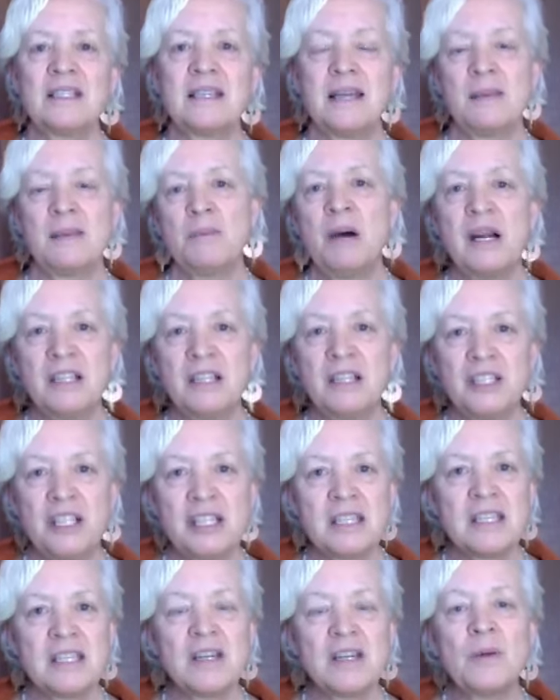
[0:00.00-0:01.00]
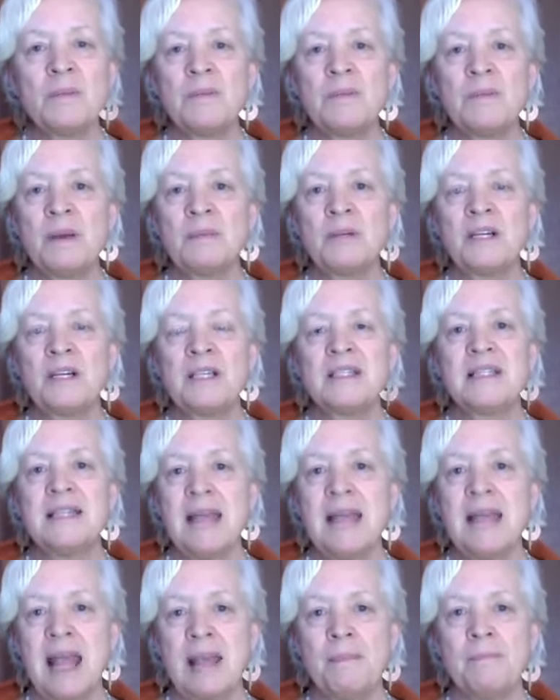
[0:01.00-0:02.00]
and I apologize, I don't remember his
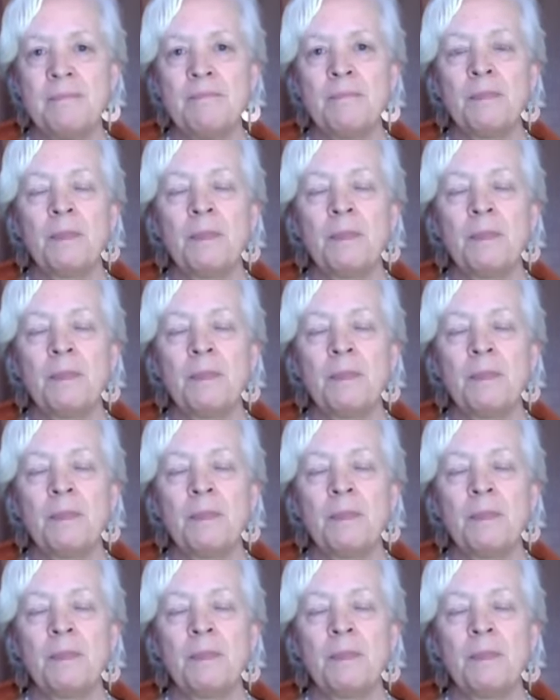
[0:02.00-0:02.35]
name,